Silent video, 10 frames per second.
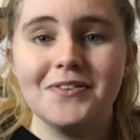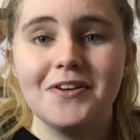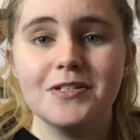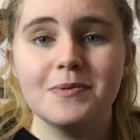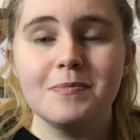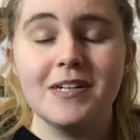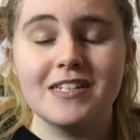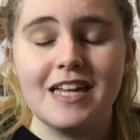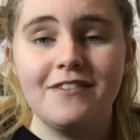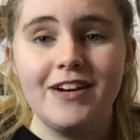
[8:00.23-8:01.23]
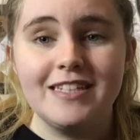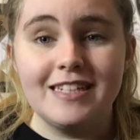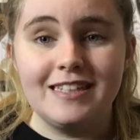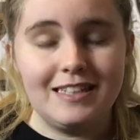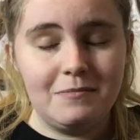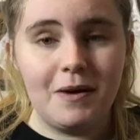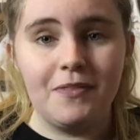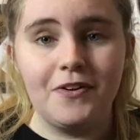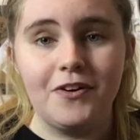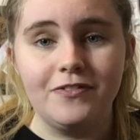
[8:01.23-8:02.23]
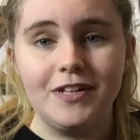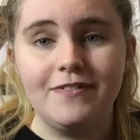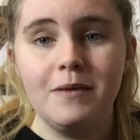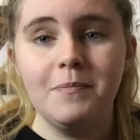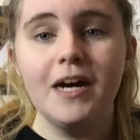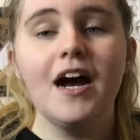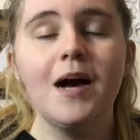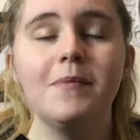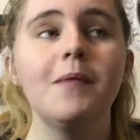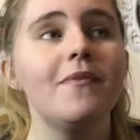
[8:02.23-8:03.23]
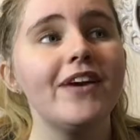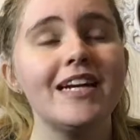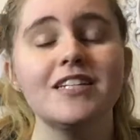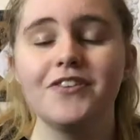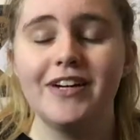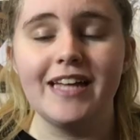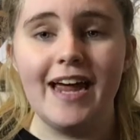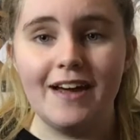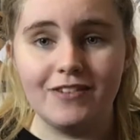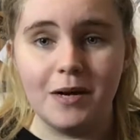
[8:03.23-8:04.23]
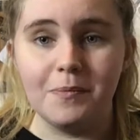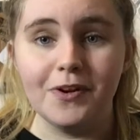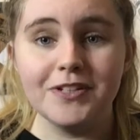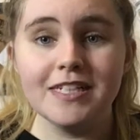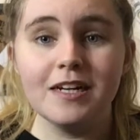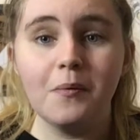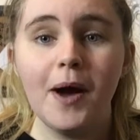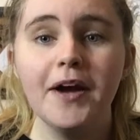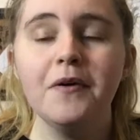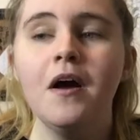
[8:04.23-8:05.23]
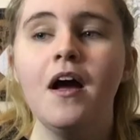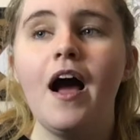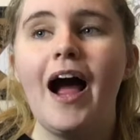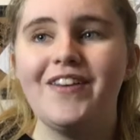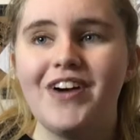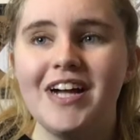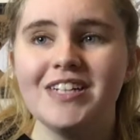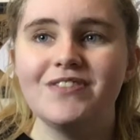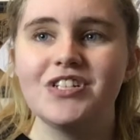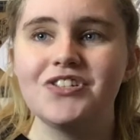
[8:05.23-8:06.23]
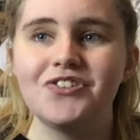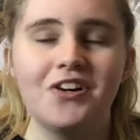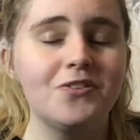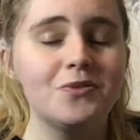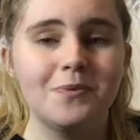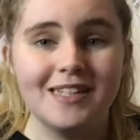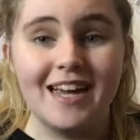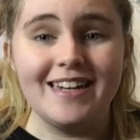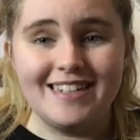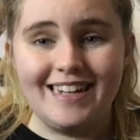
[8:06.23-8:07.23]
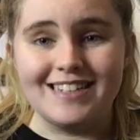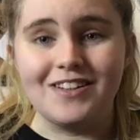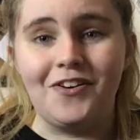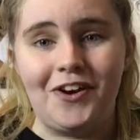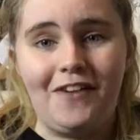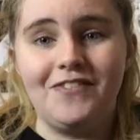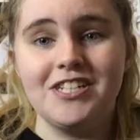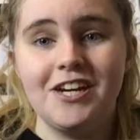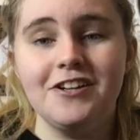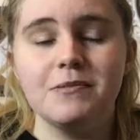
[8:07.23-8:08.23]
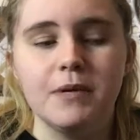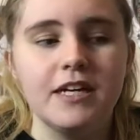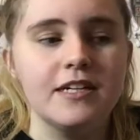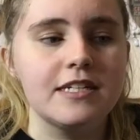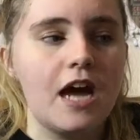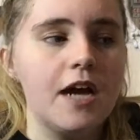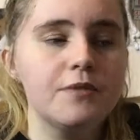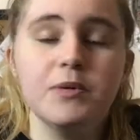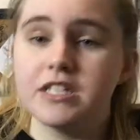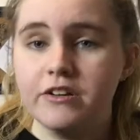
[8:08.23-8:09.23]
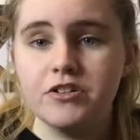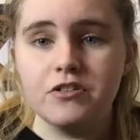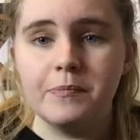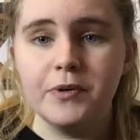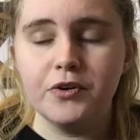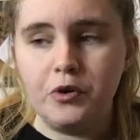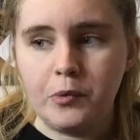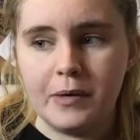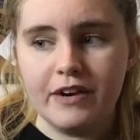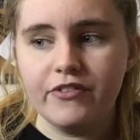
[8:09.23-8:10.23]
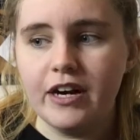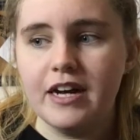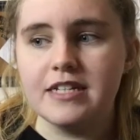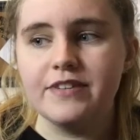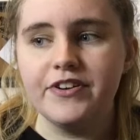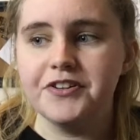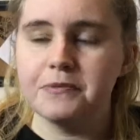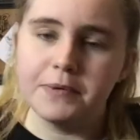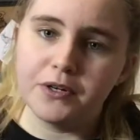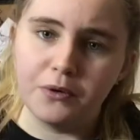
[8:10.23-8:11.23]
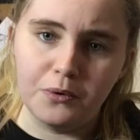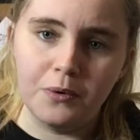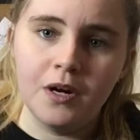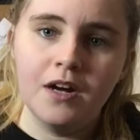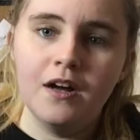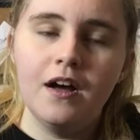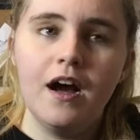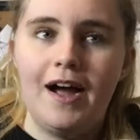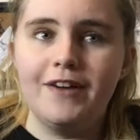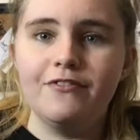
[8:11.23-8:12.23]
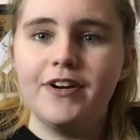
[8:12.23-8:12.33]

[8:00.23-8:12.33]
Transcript: those were the books I read in the month of November. I'm really sorry that I haven't uploaded in a while. I've kind of struggled with ideas on videos because I was going to do a book haul, but I've realised if I do a book haul, I